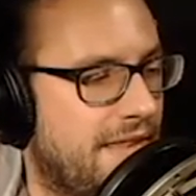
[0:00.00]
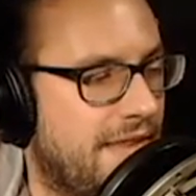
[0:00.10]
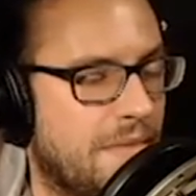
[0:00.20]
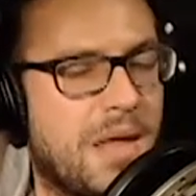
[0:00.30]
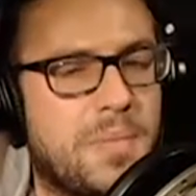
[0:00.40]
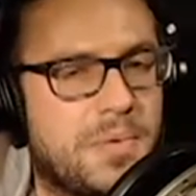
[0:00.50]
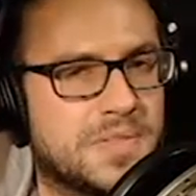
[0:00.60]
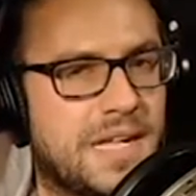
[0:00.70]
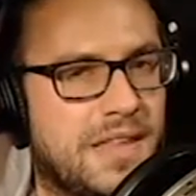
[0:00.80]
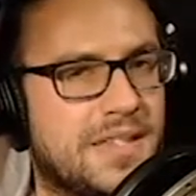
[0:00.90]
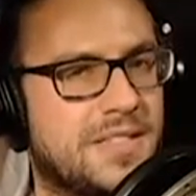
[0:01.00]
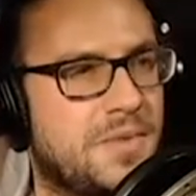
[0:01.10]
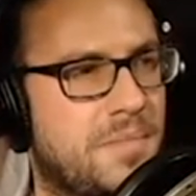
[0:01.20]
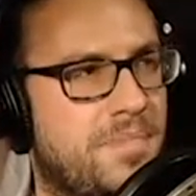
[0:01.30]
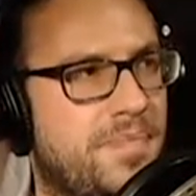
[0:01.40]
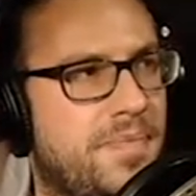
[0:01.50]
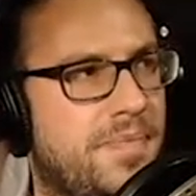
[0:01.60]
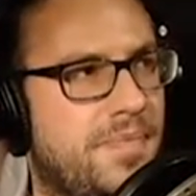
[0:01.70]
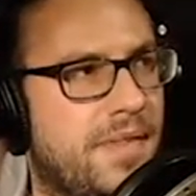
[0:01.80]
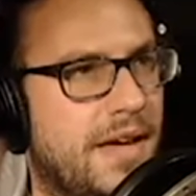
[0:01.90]
in my pools, I lost to
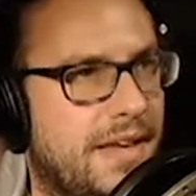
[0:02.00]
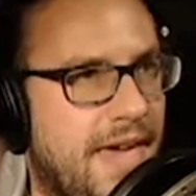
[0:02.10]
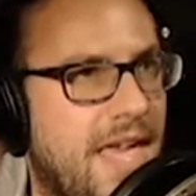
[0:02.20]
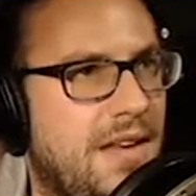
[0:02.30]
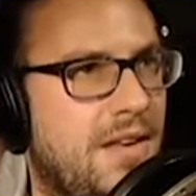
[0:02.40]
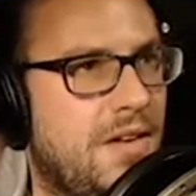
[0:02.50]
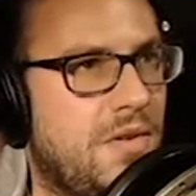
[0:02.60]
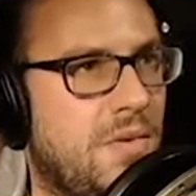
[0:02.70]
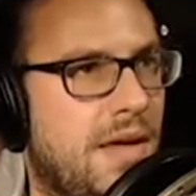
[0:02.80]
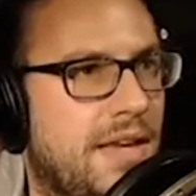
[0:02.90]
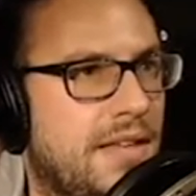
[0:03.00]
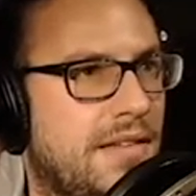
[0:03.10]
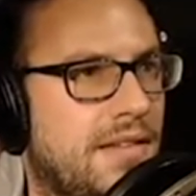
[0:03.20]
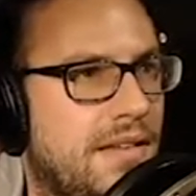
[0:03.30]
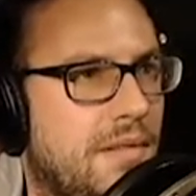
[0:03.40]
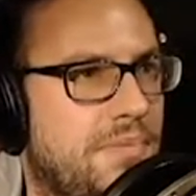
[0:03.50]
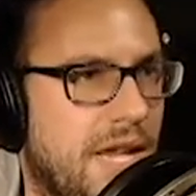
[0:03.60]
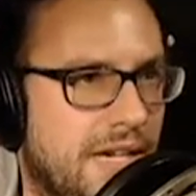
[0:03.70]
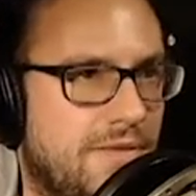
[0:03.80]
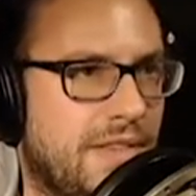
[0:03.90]
a Ken who I can
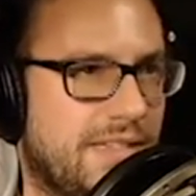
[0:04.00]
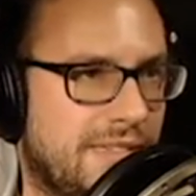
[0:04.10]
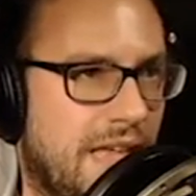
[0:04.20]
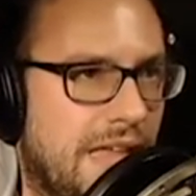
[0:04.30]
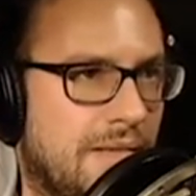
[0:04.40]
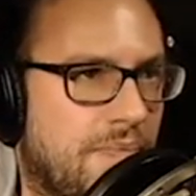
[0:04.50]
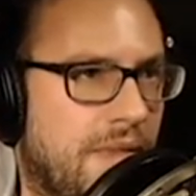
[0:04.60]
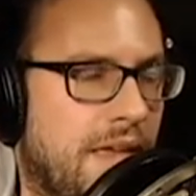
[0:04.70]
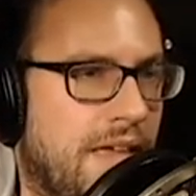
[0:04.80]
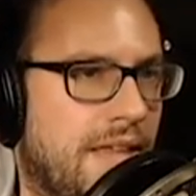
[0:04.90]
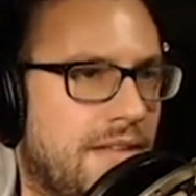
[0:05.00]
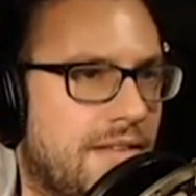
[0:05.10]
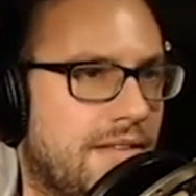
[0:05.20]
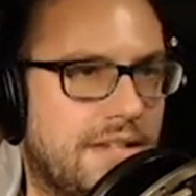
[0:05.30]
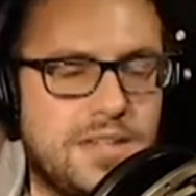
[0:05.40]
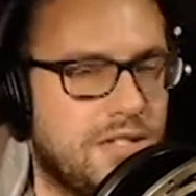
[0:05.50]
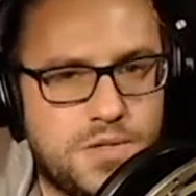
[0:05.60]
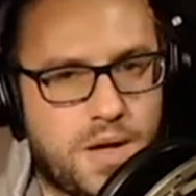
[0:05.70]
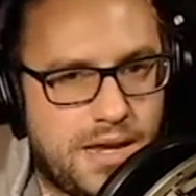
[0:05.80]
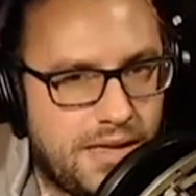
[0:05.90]
objectively say didn't
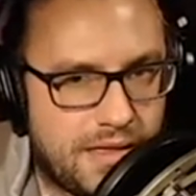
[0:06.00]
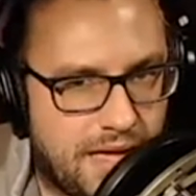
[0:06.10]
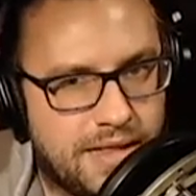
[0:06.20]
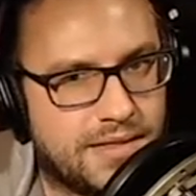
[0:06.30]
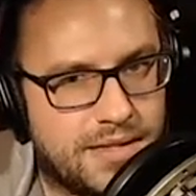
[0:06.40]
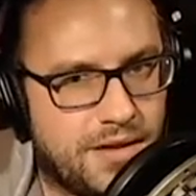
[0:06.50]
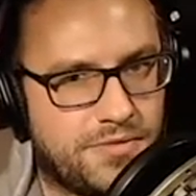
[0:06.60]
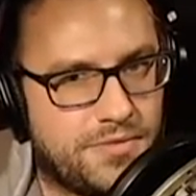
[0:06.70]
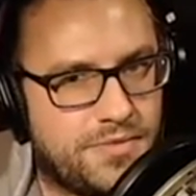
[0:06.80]
do any of the Ken stuff